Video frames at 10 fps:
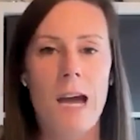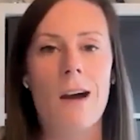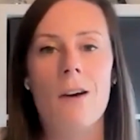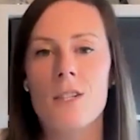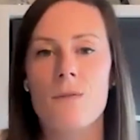
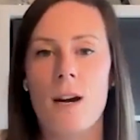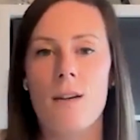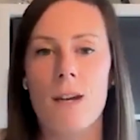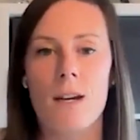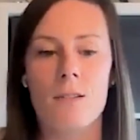Out of those
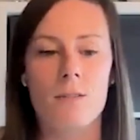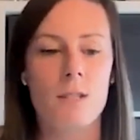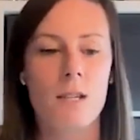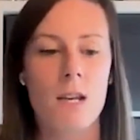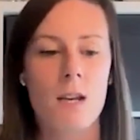5
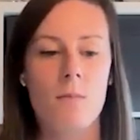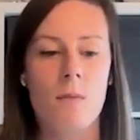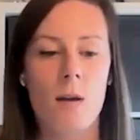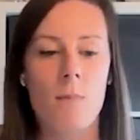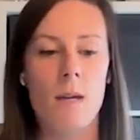girls,
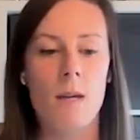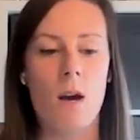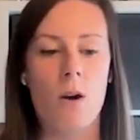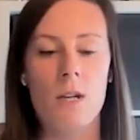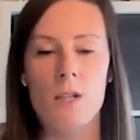maybe
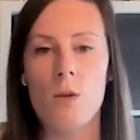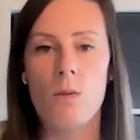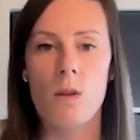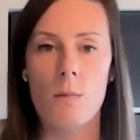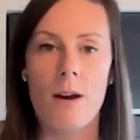only 2
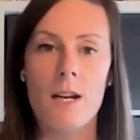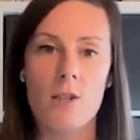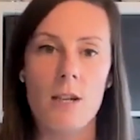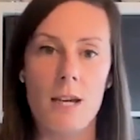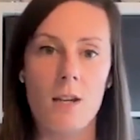of them are
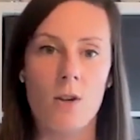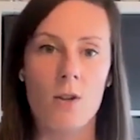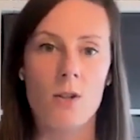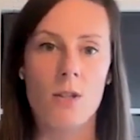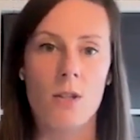actually any
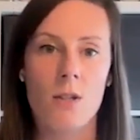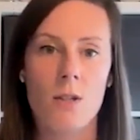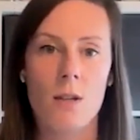good.